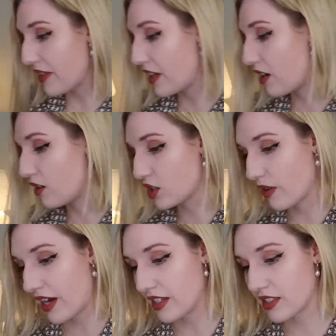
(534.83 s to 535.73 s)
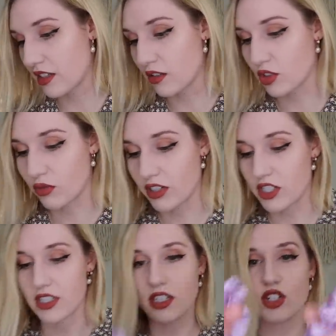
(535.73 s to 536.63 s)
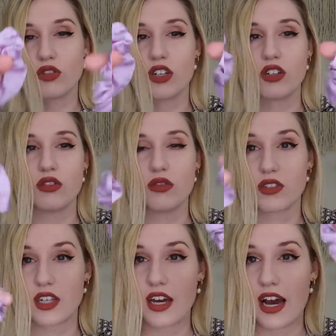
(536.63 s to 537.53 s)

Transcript: and then it also has little scrunchies that you can use